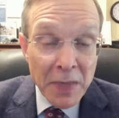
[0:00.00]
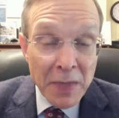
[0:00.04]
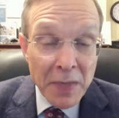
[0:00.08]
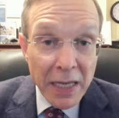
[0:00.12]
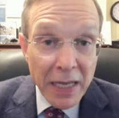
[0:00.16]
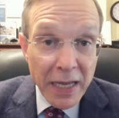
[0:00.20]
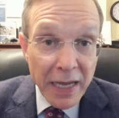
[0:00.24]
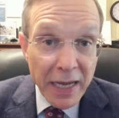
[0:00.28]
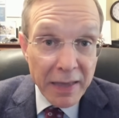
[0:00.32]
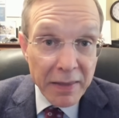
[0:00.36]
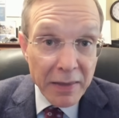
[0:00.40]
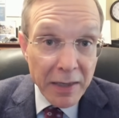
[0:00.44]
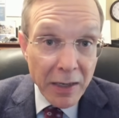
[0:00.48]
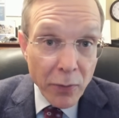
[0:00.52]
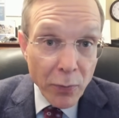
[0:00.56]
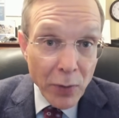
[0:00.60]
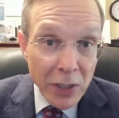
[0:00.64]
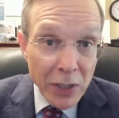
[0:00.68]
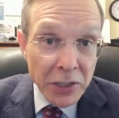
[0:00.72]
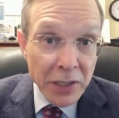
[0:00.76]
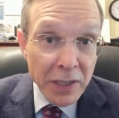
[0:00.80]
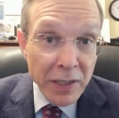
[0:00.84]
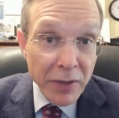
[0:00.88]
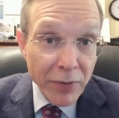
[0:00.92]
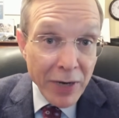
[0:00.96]
And the
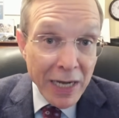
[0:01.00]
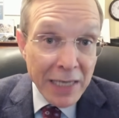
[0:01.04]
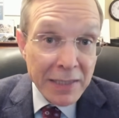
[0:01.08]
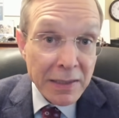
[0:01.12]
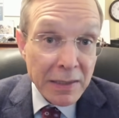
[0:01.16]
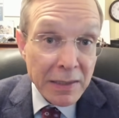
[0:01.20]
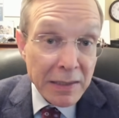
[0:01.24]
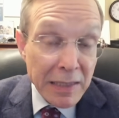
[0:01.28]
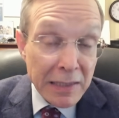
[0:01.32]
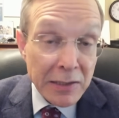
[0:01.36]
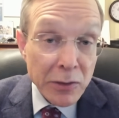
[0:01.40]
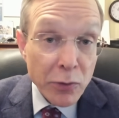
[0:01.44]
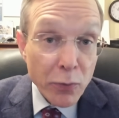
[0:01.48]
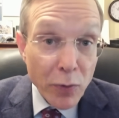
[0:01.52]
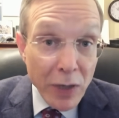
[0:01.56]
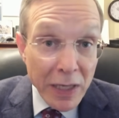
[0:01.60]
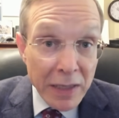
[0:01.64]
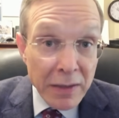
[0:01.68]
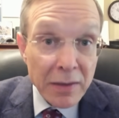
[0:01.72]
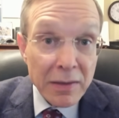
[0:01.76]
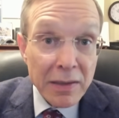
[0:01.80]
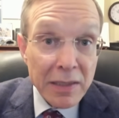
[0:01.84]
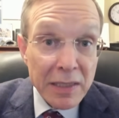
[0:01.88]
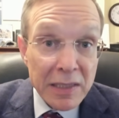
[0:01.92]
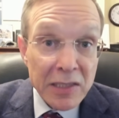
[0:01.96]
question arises as to whether
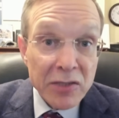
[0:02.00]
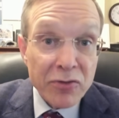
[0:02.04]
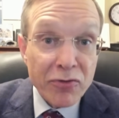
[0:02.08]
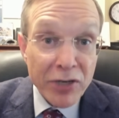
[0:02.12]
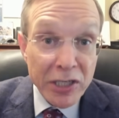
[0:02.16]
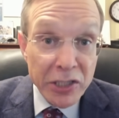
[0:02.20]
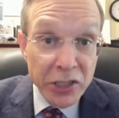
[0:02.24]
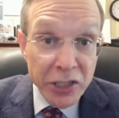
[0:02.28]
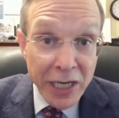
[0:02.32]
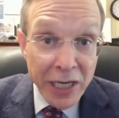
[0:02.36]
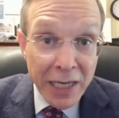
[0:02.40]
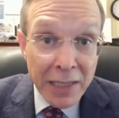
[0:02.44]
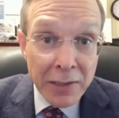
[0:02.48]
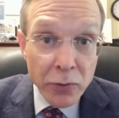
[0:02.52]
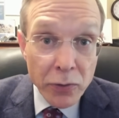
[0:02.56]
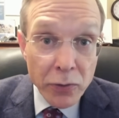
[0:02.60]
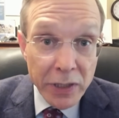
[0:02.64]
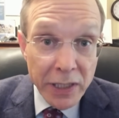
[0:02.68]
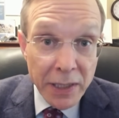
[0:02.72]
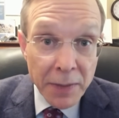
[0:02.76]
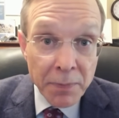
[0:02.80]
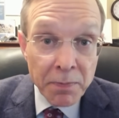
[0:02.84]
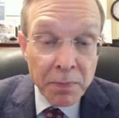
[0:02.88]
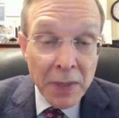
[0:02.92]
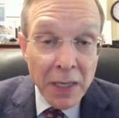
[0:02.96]
this
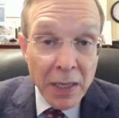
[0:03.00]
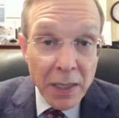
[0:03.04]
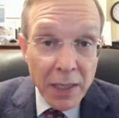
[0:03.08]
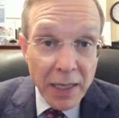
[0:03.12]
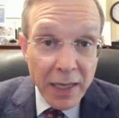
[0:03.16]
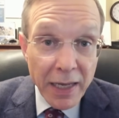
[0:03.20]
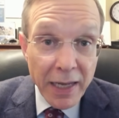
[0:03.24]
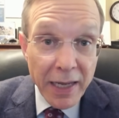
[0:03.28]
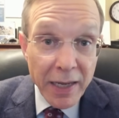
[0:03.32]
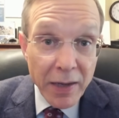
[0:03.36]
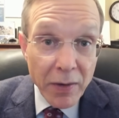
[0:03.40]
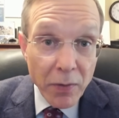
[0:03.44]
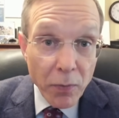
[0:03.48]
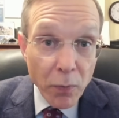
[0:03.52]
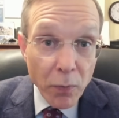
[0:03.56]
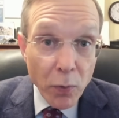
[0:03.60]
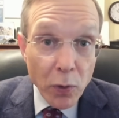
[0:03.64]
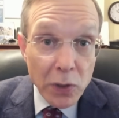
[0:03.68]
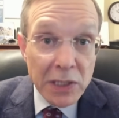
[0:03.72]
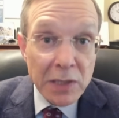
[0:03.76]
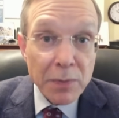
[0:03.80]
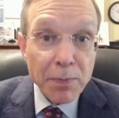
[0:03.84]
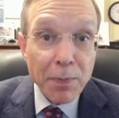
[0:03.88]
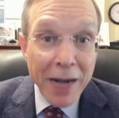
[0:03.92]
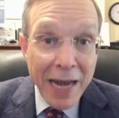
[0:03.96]
trajectory uh,
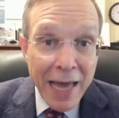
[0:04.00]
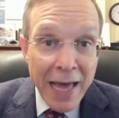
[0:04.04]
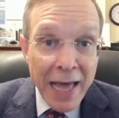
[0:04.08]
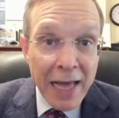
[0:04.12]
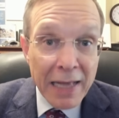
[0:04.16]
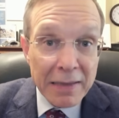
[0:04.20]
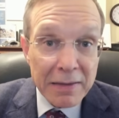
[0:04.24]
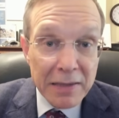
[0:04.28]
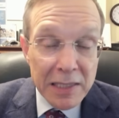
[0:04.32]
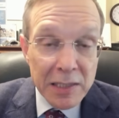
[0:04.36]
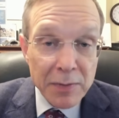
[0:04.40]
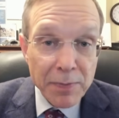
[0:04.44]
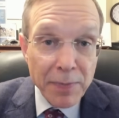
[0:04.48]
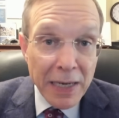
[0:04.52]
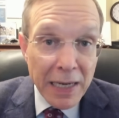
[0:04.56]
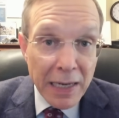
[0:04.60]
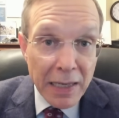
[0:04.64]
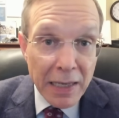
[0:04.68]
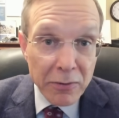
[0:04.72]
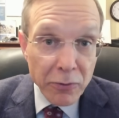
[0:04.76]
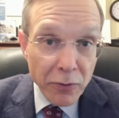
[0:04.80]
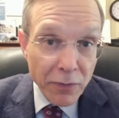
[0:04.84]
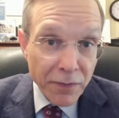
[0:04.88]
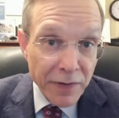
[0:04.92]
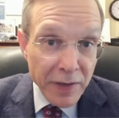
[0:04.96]
was planned as part
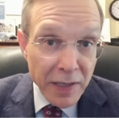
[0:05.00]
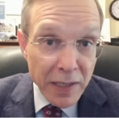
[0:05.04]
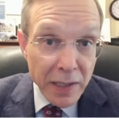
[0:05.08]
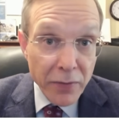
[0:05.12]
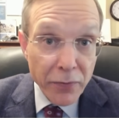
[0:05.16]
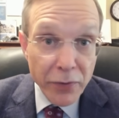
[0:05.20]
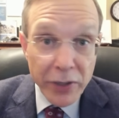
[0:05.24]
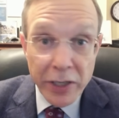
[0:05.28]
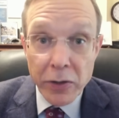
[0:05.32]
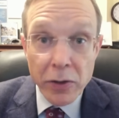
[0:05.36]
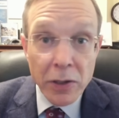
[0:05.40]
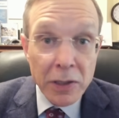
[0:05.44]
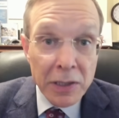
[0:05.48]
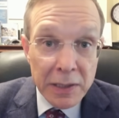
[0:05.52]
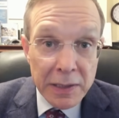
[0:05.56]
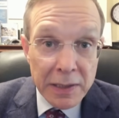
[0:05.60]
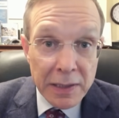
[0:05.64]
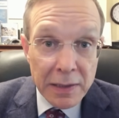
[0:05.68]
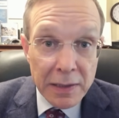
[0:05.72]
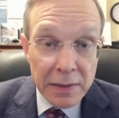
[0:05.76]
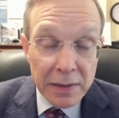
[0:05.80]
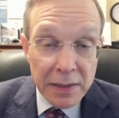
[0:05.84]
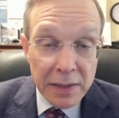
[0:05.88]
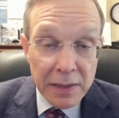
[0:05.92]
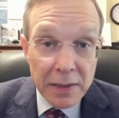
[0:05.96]
of a
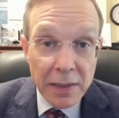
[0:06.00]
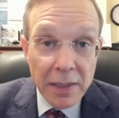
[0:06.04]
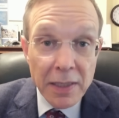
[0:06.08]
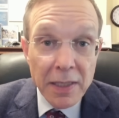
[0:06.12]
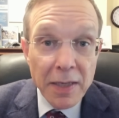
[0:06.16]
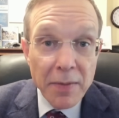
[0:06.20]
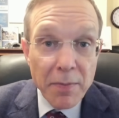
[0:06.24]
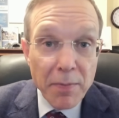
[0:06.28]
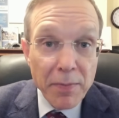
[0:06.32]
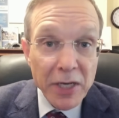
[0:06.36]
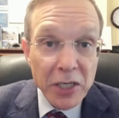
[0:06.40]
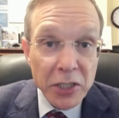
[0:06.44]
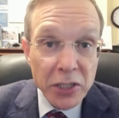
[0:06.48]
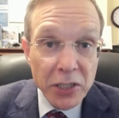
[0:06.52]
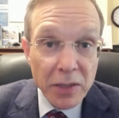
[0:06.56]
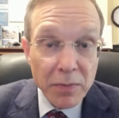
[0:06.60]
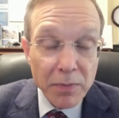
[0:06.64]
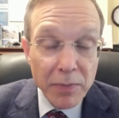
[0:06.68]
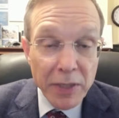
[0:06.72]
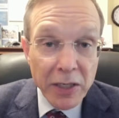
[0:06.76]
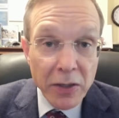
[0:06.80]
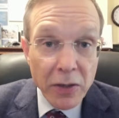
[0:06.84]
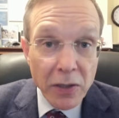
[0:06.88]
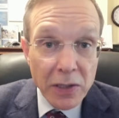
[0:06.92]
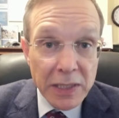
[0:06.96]
reconnaissance mission
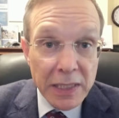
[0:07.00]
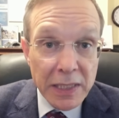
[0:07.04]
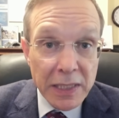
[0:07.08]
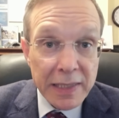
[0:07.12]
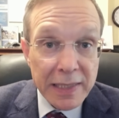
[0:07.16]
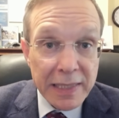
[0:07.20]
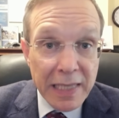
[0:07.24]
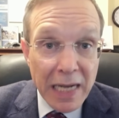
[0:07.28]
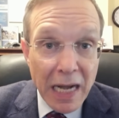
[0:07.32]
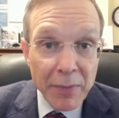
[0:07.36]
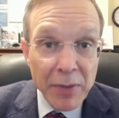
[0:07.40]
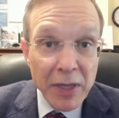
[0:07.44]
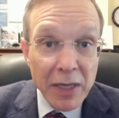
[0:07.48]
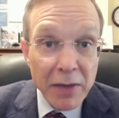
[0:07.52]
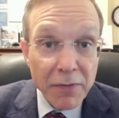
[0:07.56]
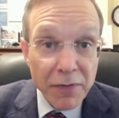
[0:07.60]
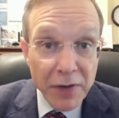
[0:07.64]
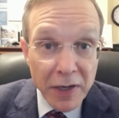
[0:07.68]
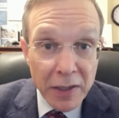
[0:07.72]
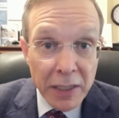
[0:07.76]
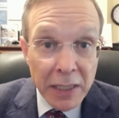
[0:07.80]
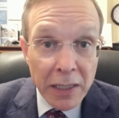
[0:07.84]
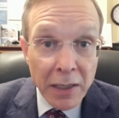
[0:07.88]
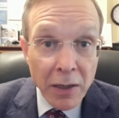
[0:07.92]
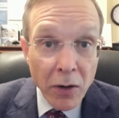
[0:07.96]
because it's coming
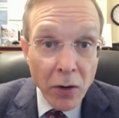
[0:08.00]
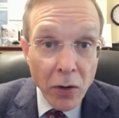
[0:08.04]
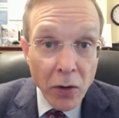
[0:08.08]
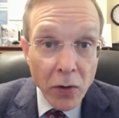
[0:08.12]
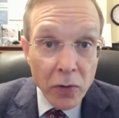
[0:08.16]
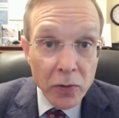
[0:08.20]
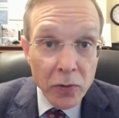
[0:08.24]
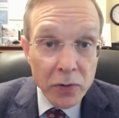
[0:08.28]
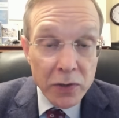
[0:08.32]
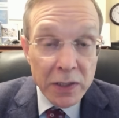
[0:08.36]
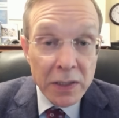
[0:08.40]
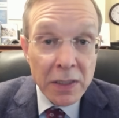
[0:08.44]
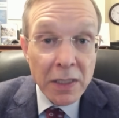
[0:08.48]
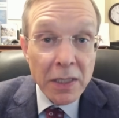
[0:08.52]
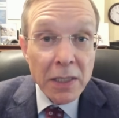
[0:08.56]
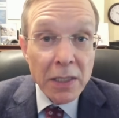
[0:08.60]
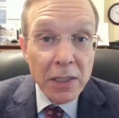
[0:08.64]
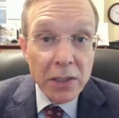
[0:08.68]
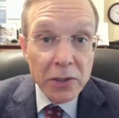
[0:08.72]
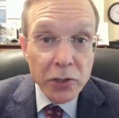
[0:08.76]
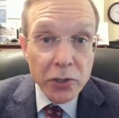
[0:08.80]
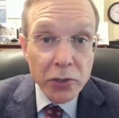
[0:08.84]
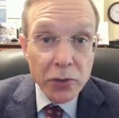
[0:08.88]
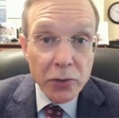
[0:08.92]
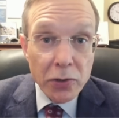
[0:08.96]
very close
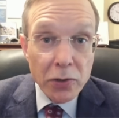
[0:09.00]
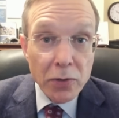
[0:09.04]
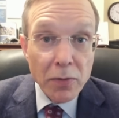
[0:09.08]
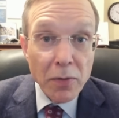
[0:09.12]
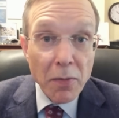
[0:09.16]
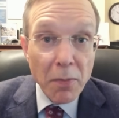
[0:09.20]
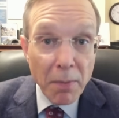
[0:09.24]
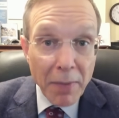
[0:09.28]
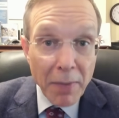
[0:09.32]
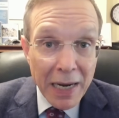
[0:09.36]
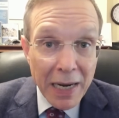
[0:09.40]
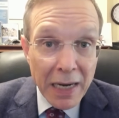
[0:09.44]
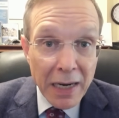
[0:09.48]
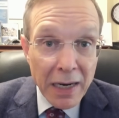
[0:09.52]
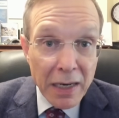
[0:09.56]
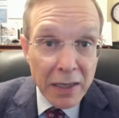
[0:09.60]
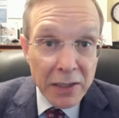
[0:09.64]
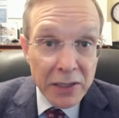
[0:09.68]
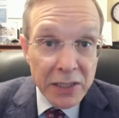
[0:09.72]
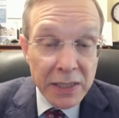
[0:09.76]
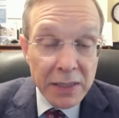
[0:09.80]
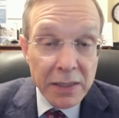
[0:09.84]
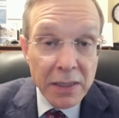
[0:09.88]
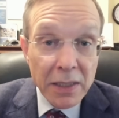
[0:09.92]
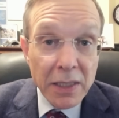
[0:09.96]
to
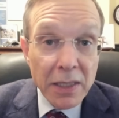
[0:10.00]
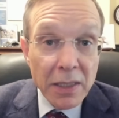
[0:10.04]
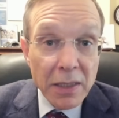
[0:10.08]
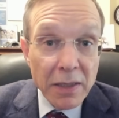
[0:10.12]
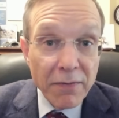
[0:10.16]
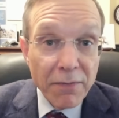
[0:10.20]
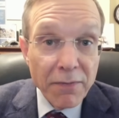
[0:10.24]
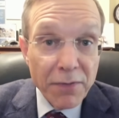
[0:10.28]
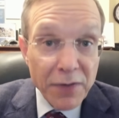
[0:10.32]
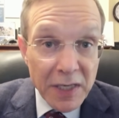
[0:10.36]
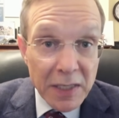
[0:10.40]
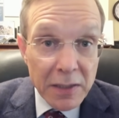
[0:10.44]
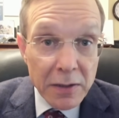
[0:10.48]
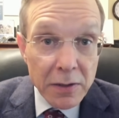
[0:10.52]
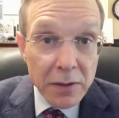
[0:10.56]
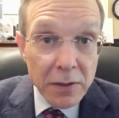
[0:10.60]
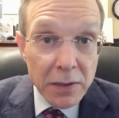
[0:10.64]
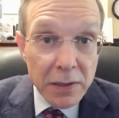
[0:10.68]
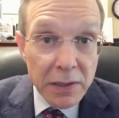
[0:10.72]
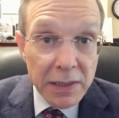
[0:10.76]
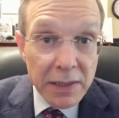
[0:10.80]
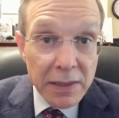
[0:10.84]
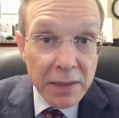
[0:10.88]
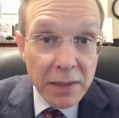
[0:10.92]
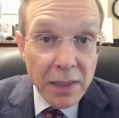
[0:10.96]
Mars,
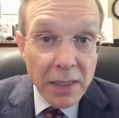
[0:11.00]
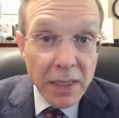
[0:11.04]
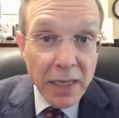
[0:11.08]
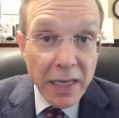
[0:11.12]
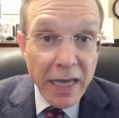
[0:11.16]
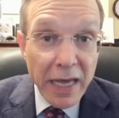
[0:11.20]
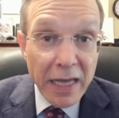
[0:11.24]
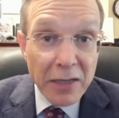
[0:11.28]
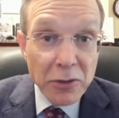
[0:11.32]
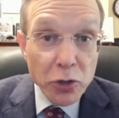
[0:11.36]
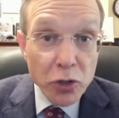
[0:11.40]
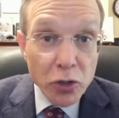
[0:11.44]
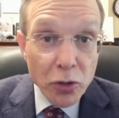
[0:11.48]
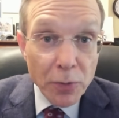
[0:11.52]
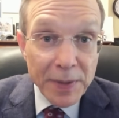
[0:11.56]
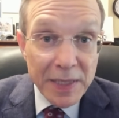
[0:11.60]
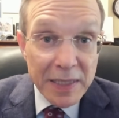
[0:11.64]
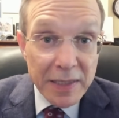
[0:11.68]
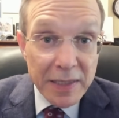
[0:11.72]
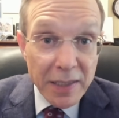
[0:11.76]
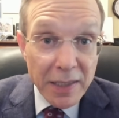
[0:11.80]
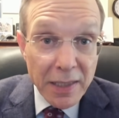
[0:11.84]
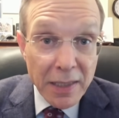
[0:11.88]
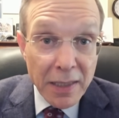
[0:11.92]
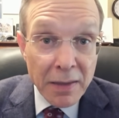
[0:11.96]
Venus, and
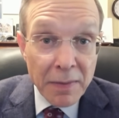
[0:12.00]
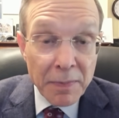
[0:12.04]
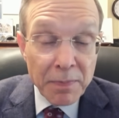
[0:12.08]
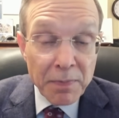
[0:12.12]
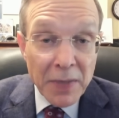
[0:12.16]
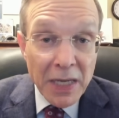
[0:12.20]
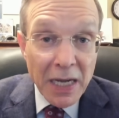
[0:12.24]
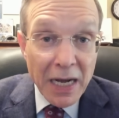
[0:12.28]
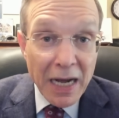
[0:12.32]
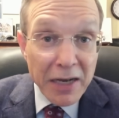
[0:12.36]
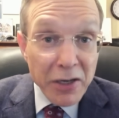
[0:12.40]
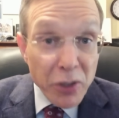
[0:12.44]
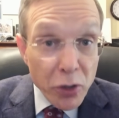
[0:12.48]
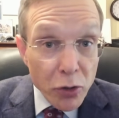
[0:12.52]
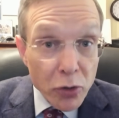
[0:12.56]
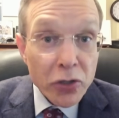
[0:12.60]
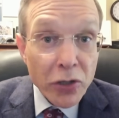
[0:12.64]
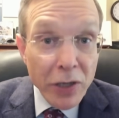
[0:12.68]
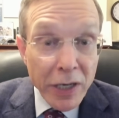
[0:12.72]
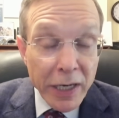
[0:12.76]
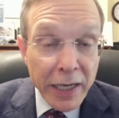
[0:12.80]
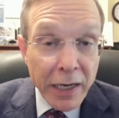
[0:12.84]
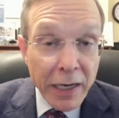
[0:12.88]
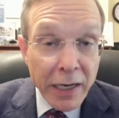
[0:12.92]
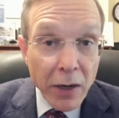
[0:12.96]
Jupiter,
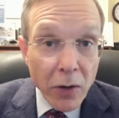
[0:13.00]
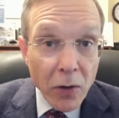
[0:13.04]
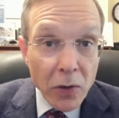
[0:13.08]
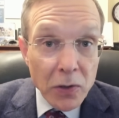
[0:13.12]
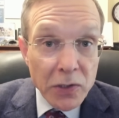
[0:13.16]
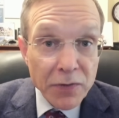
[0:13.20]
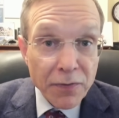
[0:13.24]
unusually close.